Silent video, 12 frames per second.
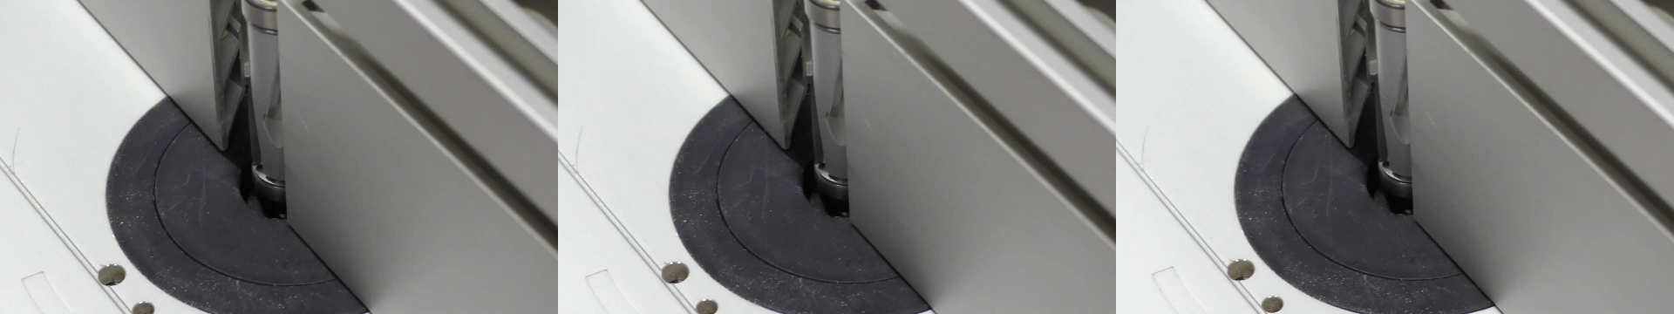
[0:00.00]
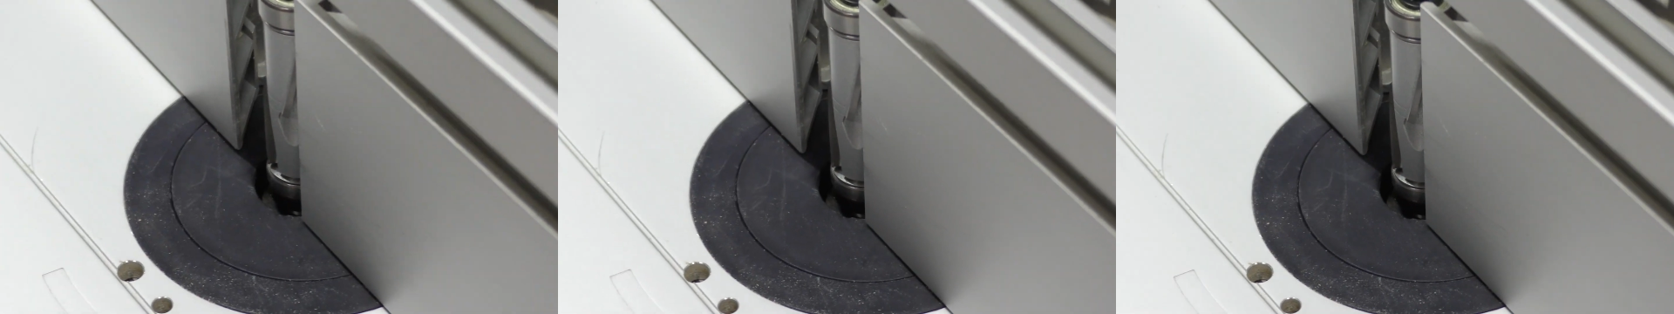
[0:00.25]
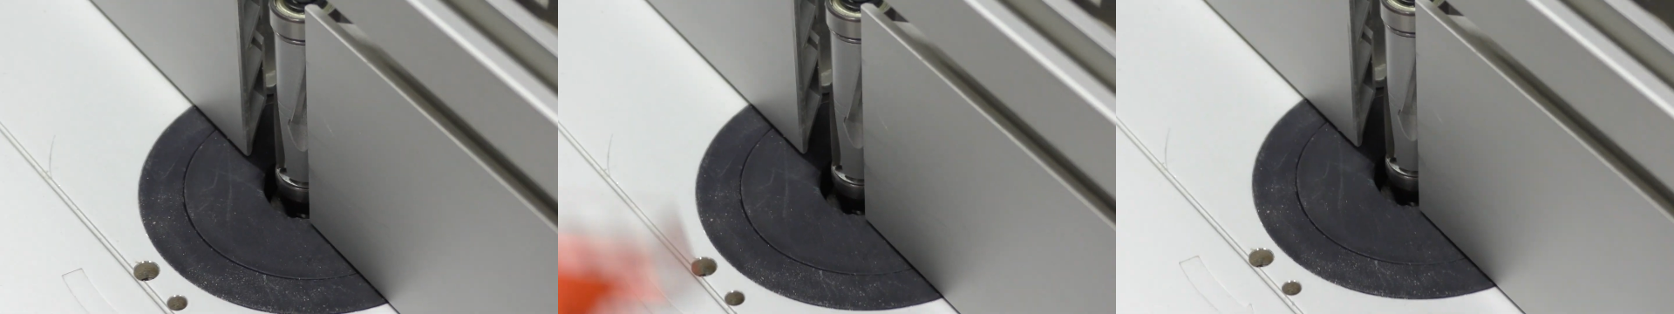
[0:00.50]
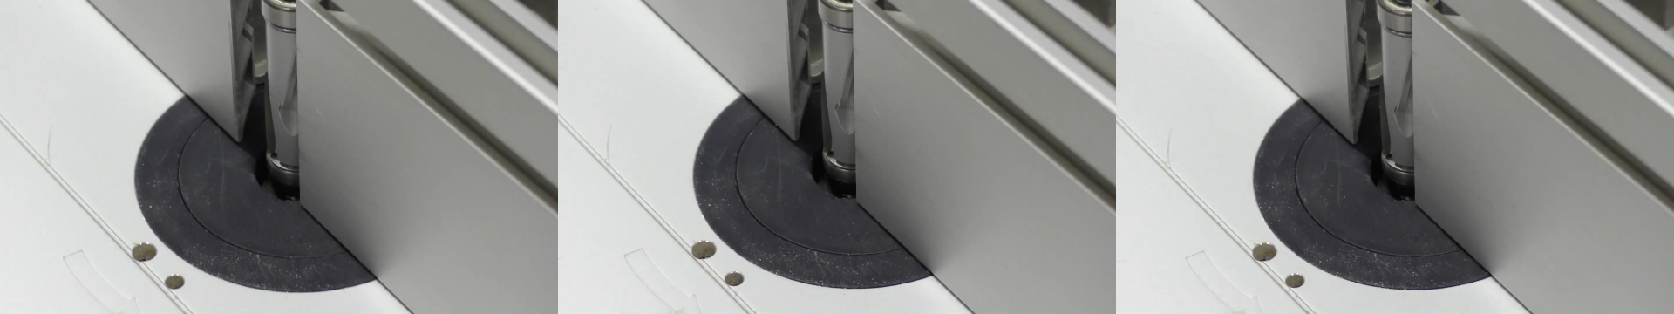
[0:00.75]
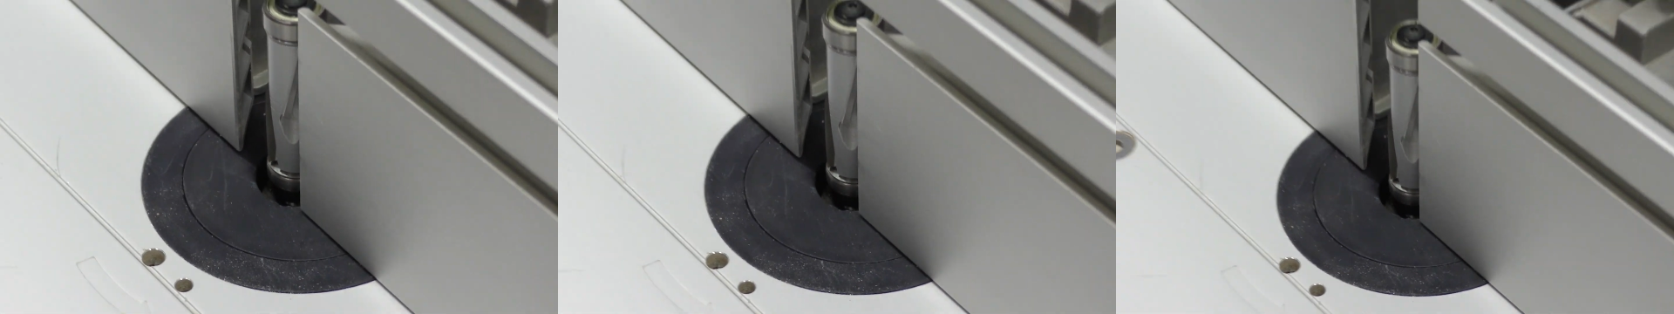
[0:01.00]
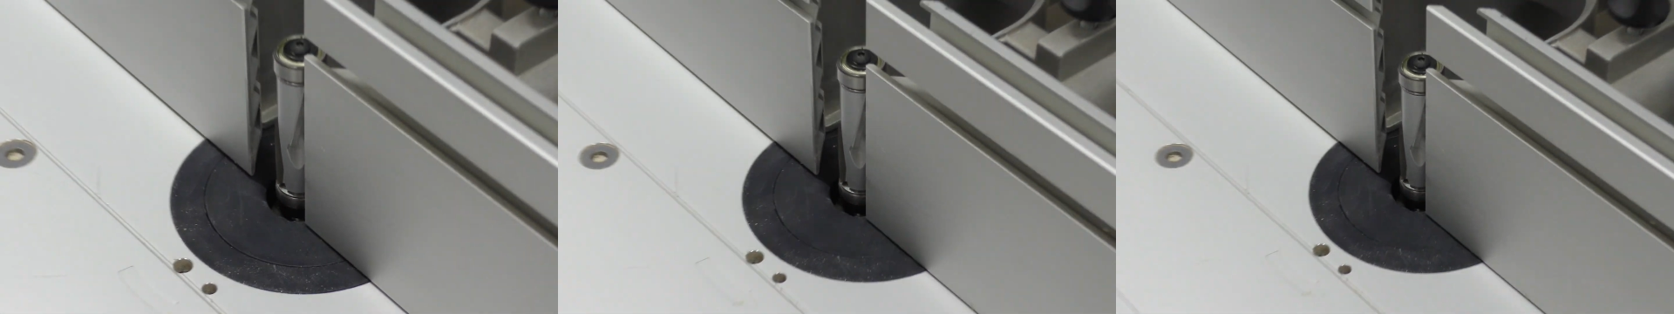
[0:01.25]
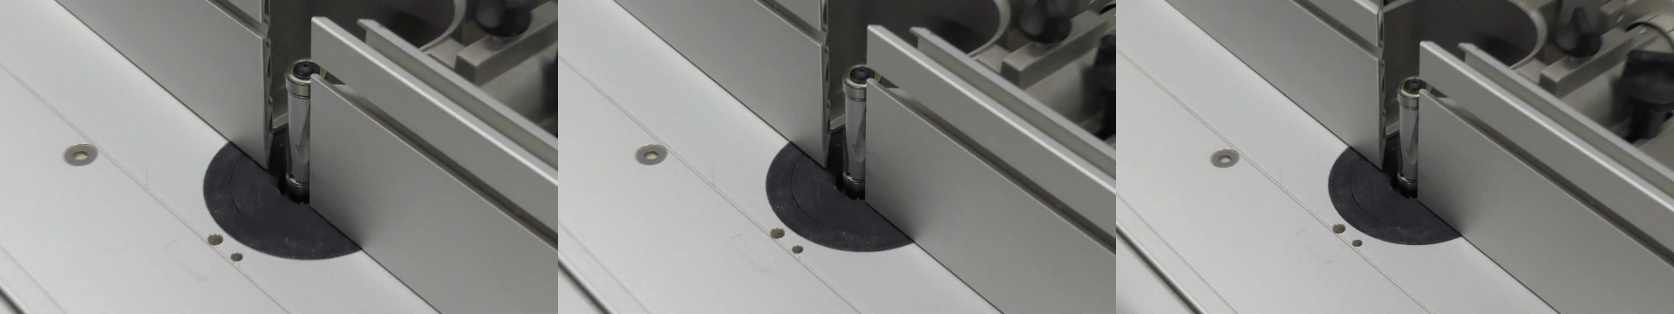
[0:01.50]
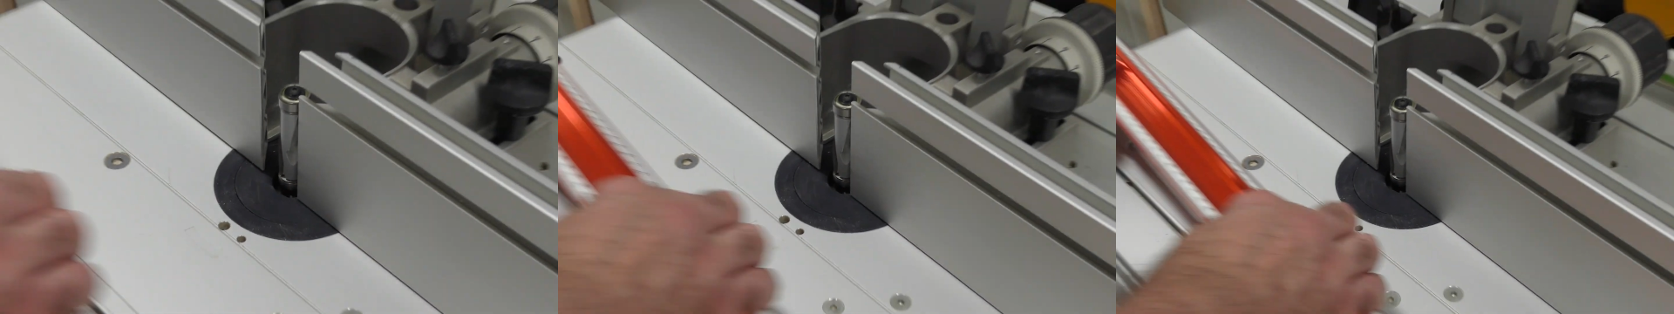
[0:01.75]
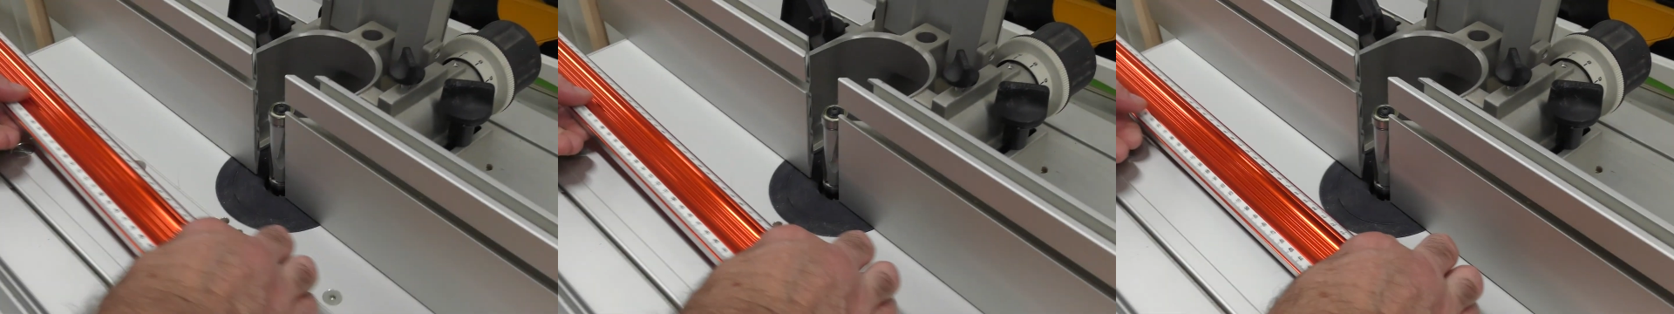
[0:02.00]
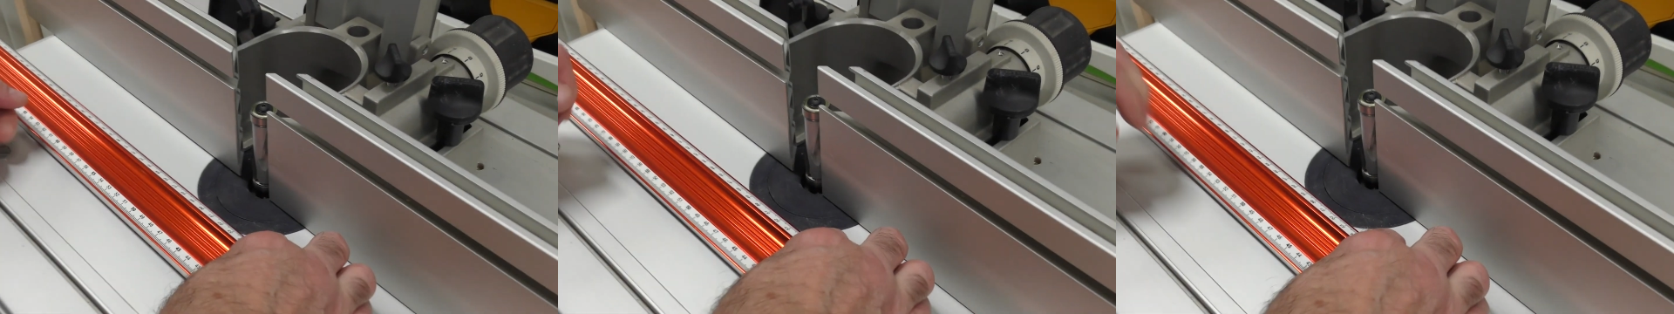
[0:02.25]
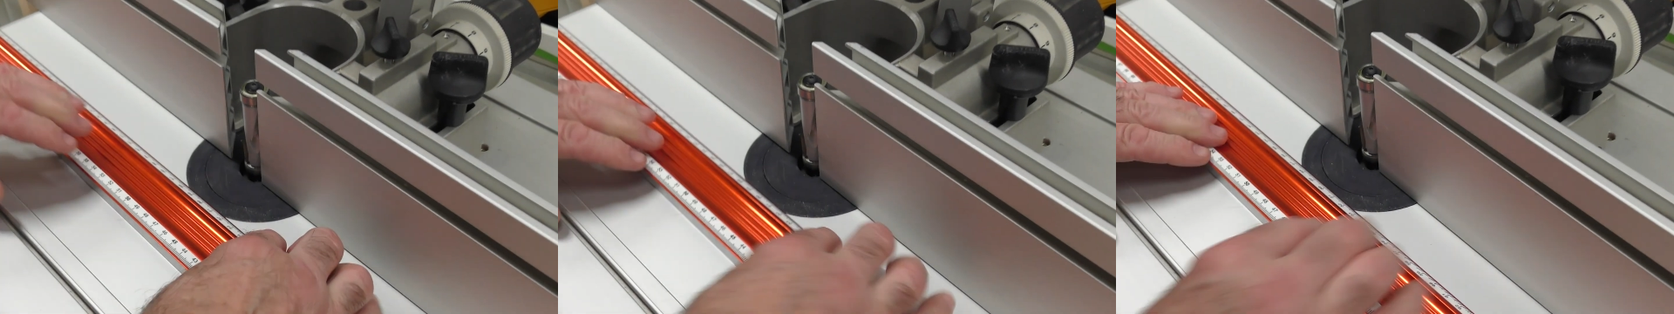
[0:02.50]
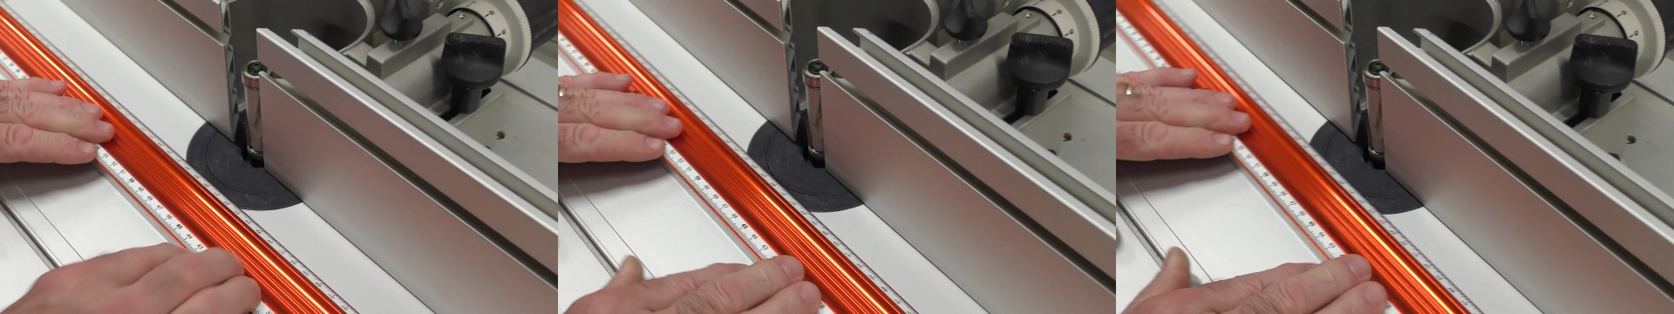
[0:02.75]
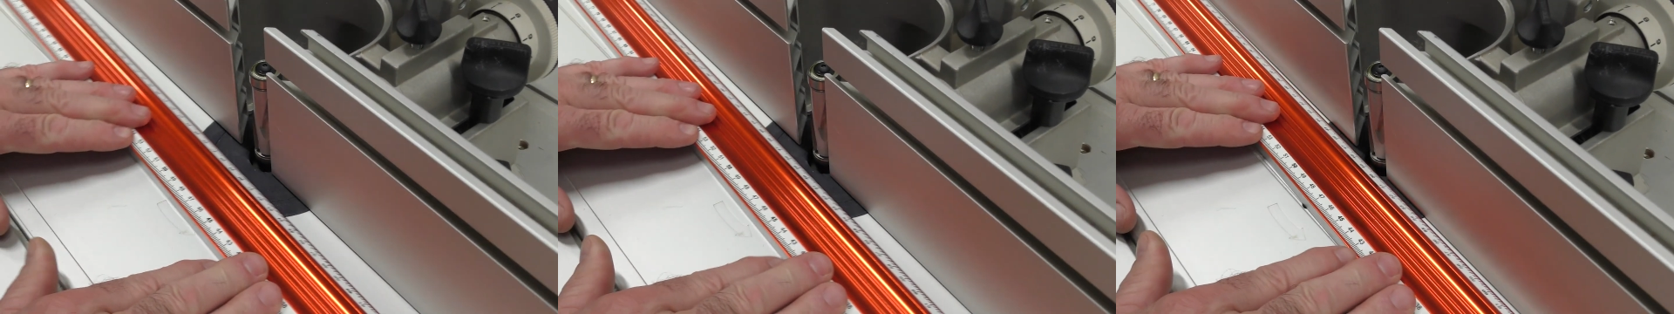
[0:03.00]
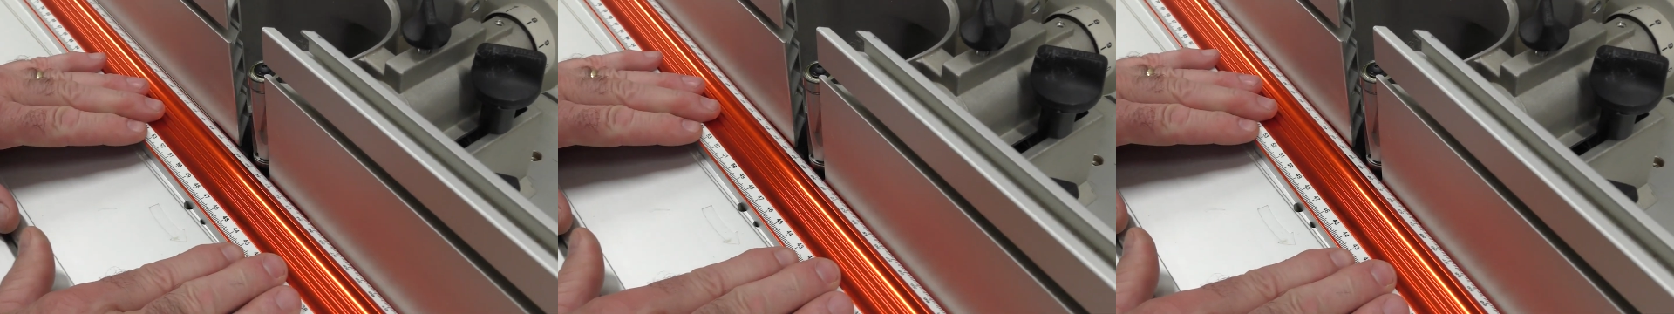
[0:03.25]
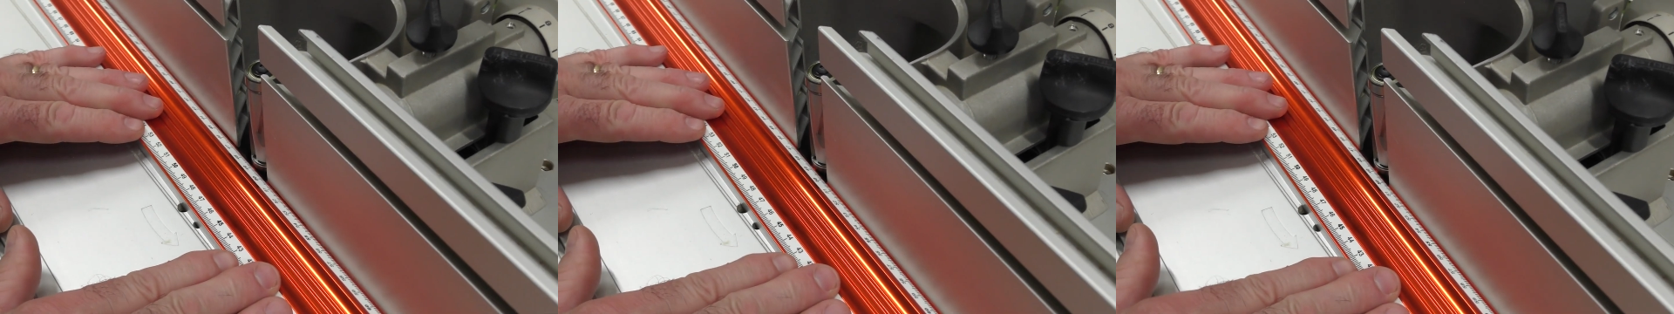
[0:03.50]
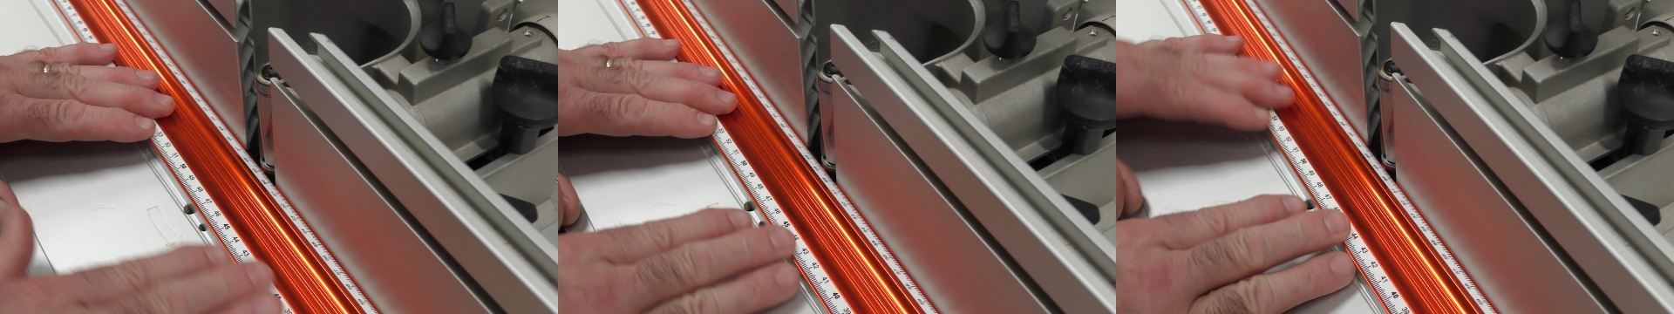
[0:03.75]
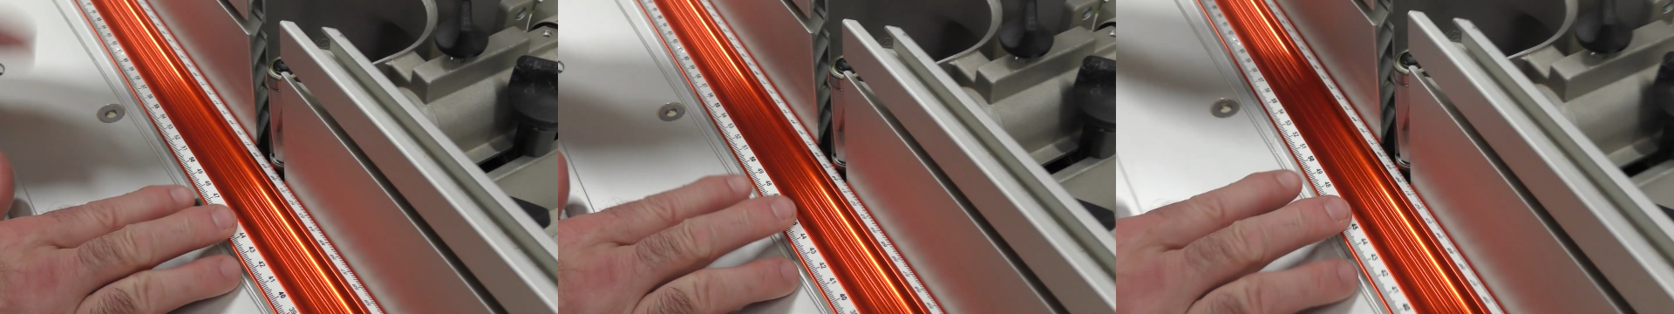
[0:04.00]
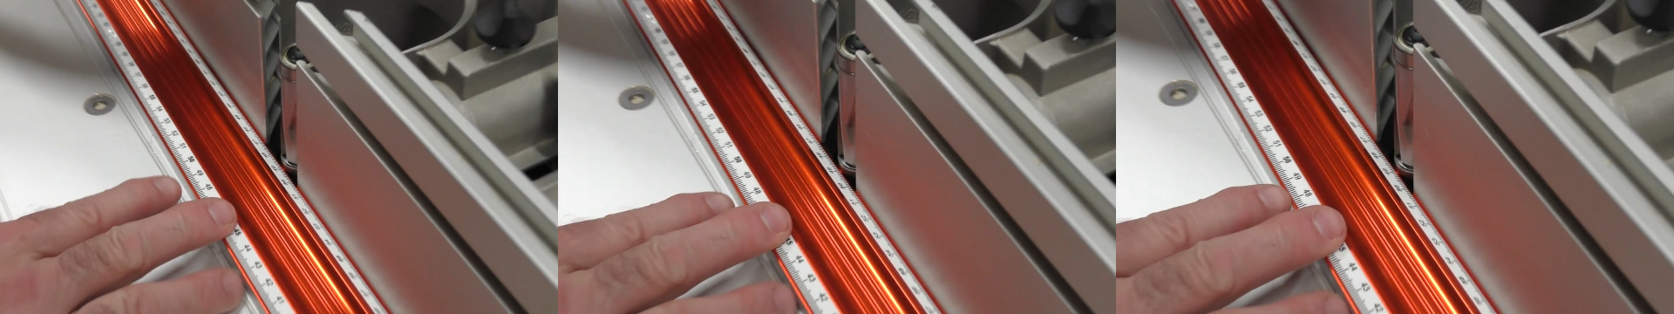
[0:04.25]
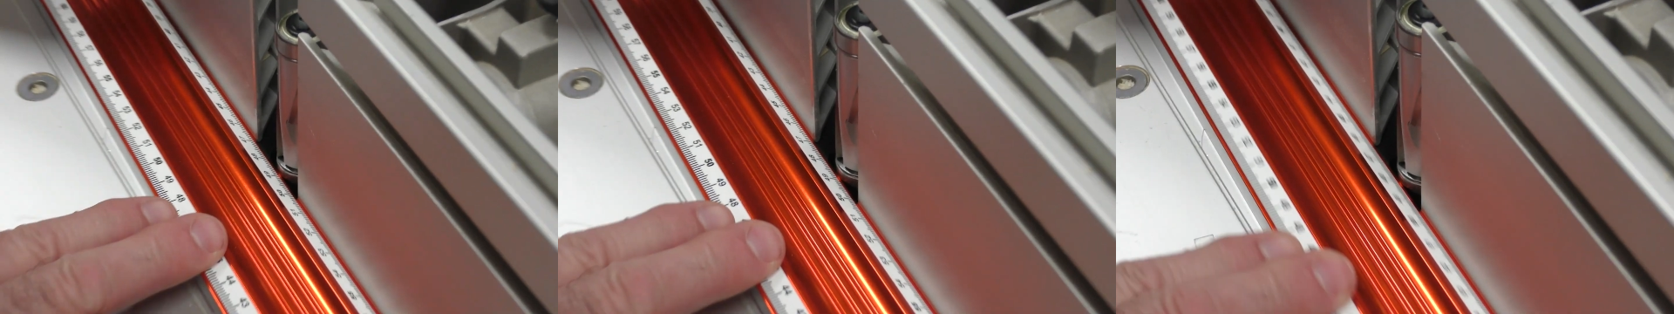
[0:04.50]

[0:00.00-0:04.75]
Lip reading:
Nobody's mouth can be seen.